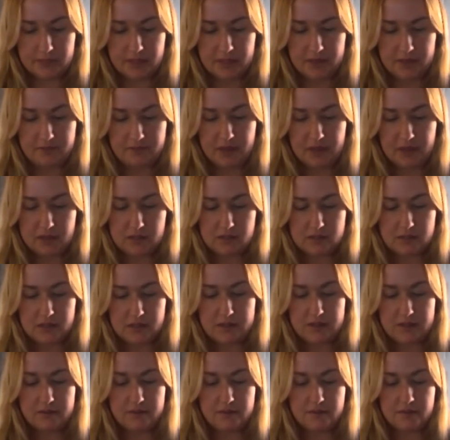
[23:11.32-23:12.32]
I've had a
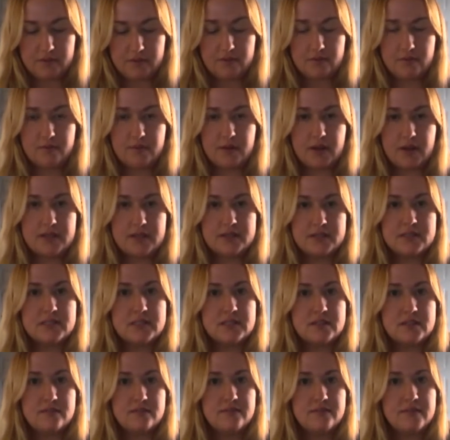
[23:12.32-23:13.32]
lot of
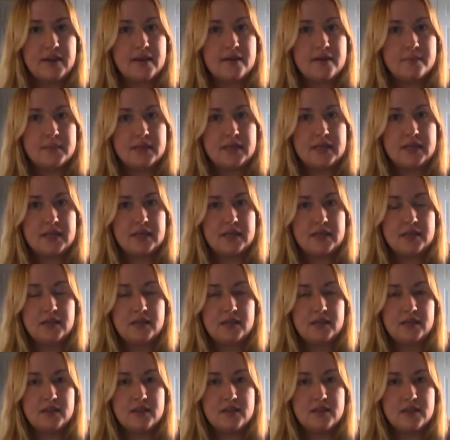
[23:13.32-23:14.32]
friends and
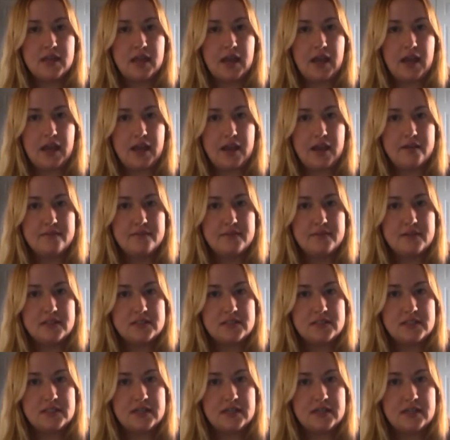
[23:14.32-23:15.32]
family that have
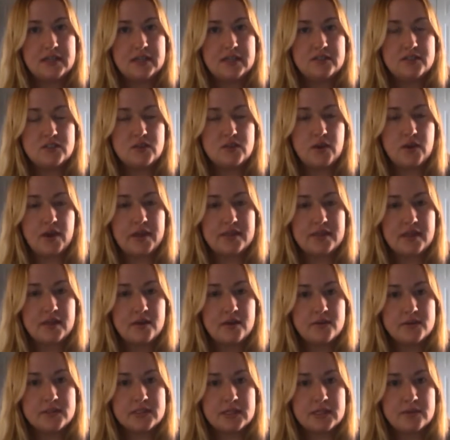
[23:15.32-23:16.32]
visited, so I
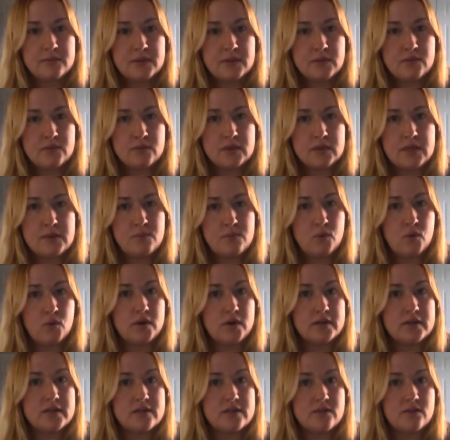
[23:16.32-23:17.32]
thought I was going to be really
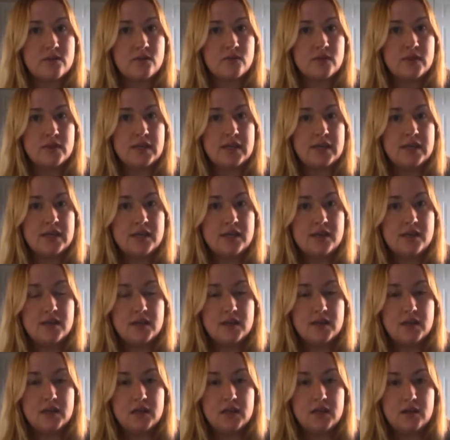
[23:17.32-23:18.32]
bored and lonely
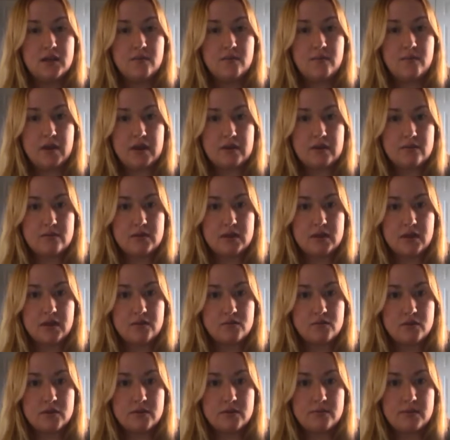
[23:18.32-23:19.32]
my
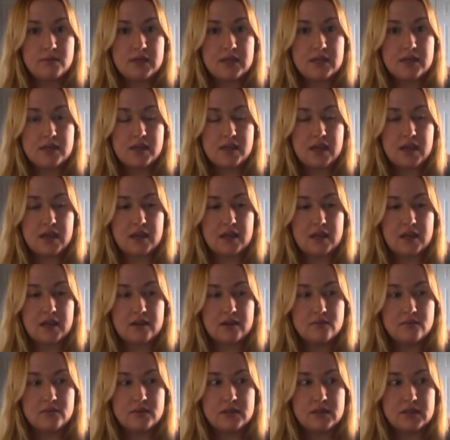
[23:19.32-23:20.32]
recovery week,
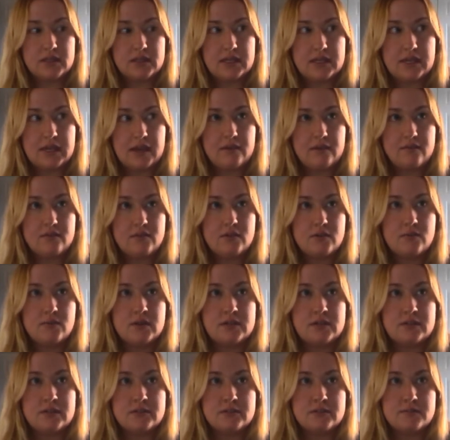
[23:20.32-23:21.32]
and really
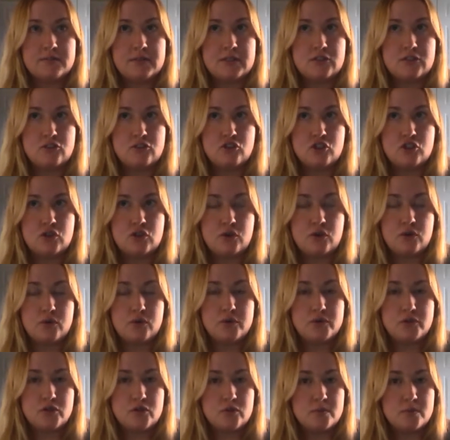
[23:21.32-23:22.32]
everyone has been
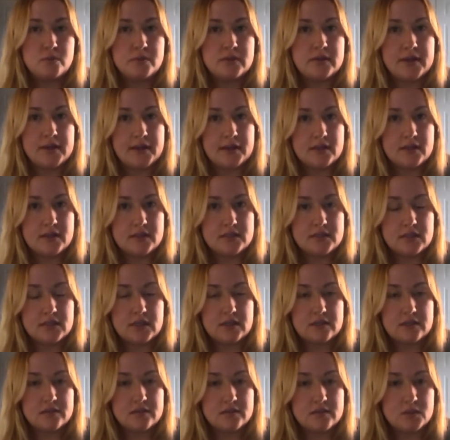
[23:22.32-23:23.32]
so super nice
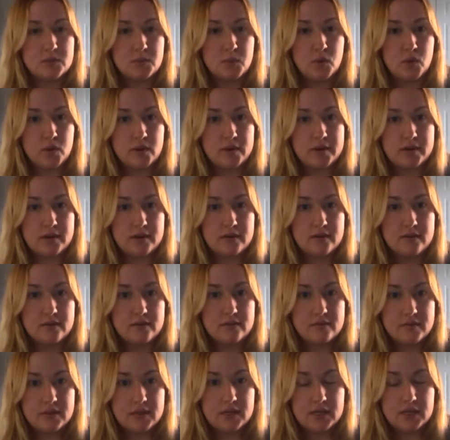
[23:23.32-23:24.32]
and
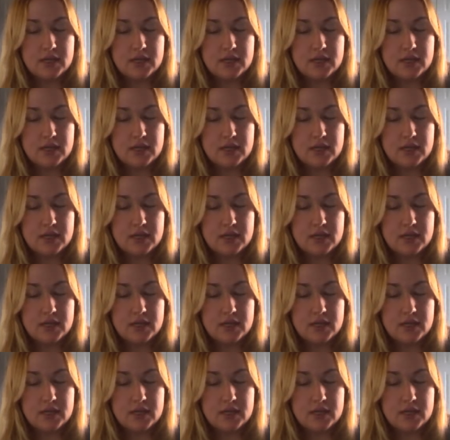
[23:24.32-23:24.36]
supportive